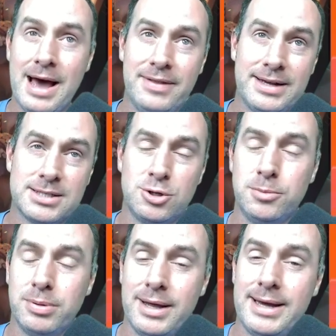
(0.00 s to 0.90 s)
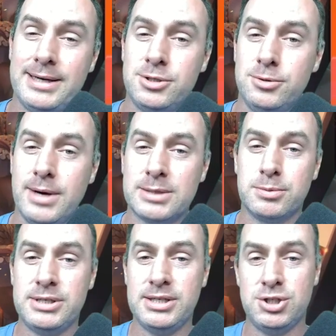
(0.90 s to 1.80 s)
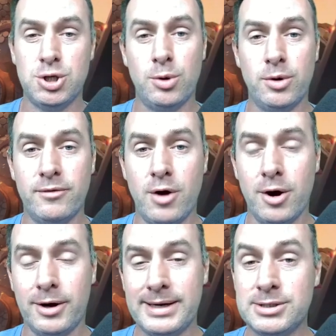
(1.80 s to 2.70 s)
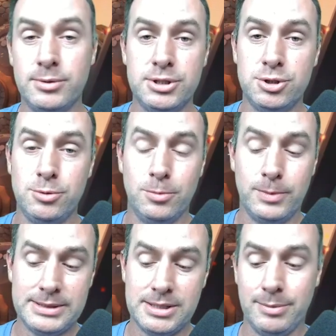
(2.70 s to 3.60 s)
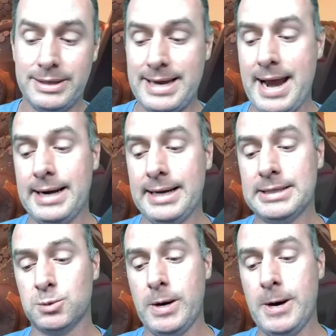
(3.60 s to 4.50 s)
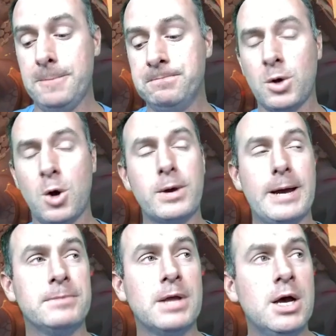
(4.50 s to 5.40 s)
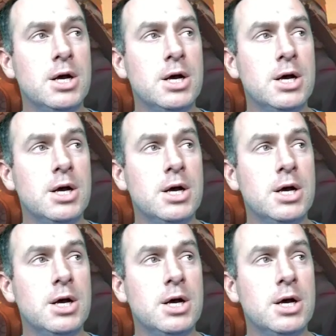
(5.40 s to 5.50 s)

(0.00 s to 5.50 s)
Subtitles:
I think it's a good play to expertise Joan of Arc as soon as you reasonably can as well. Okay.